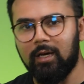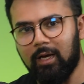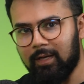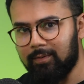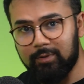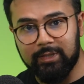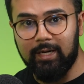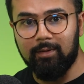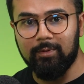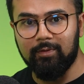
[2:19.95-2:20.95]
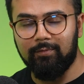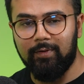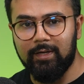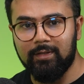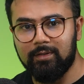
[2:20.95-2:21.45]
and share it with your
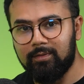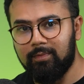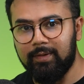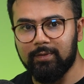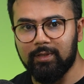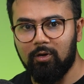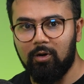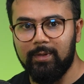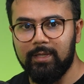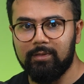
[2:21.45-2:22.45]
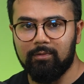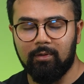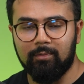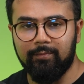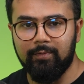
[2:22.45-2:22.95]
friends, leave us a comment or
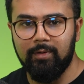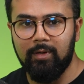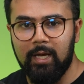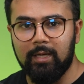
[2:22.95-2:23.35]
a review,